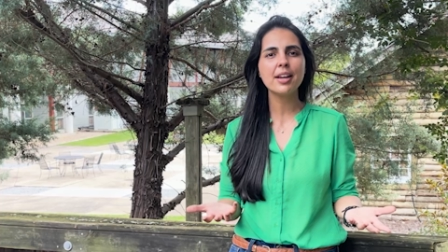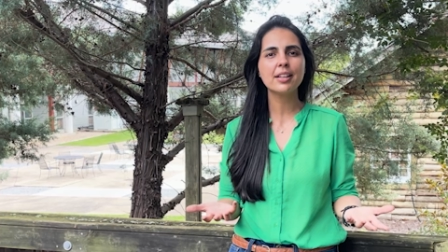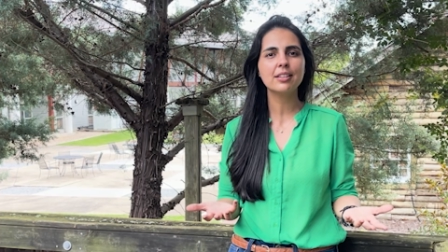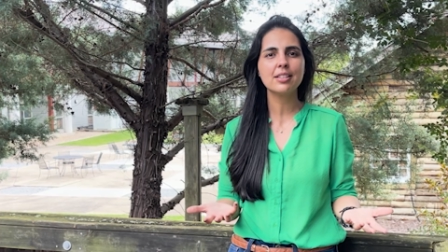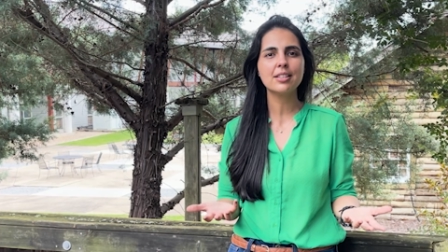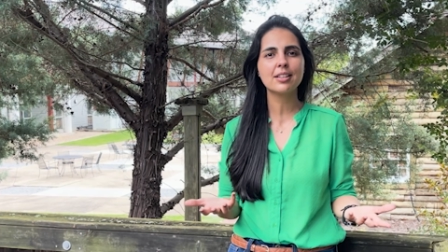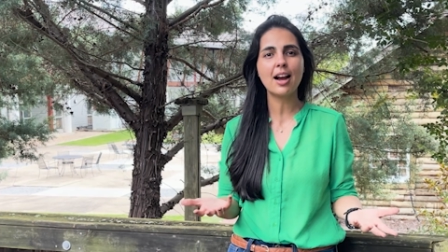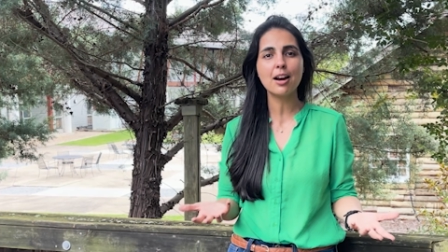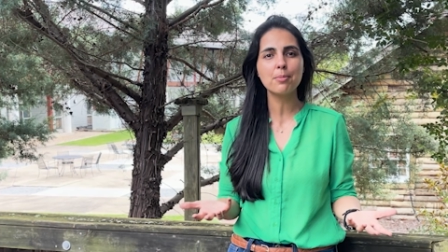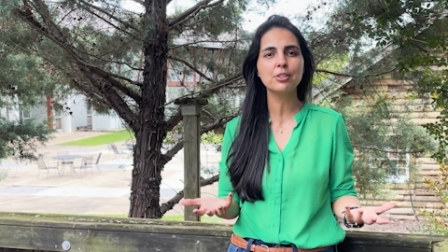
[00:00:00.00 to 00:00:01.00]
this
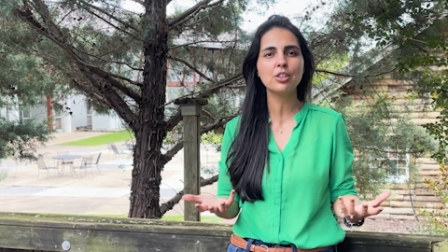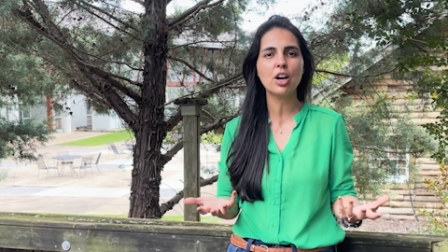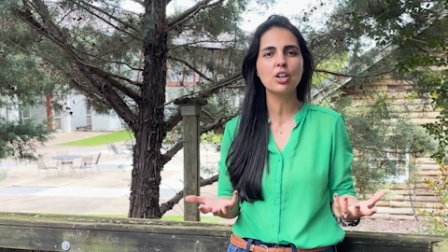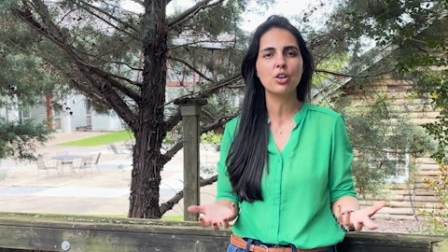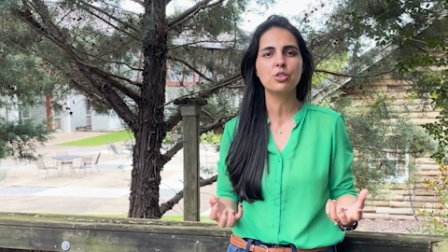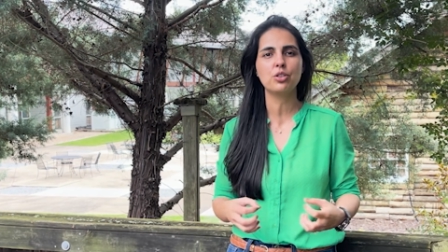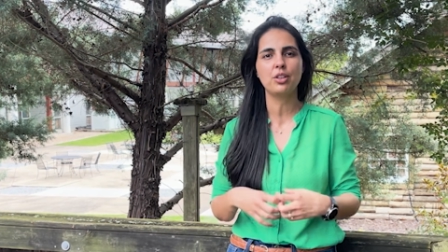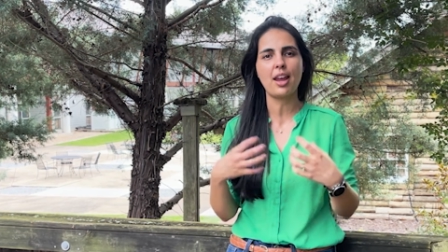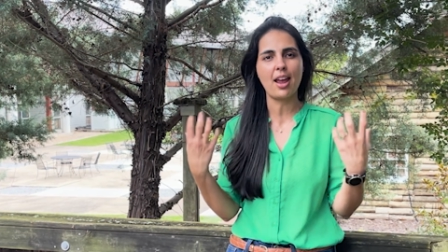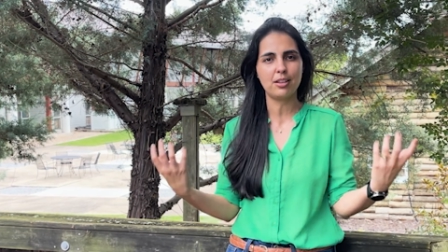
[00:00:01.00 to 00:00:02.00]
carbon not go to
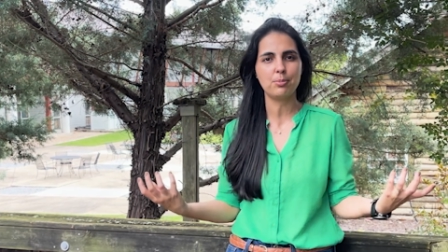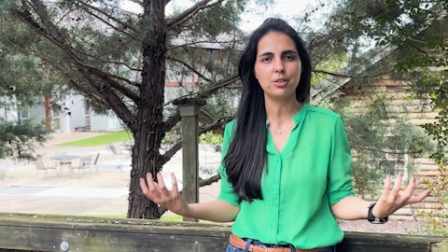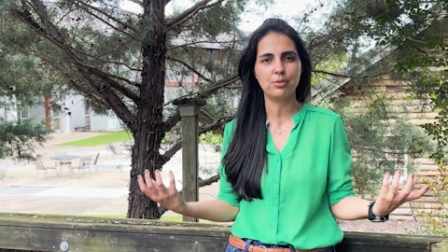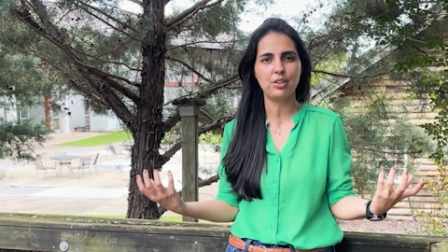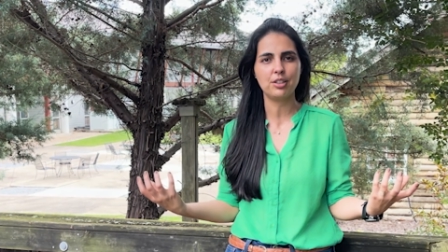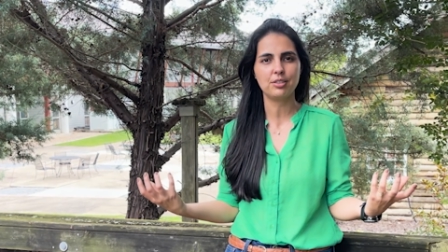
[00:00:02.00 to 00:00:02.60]
the atmosphere.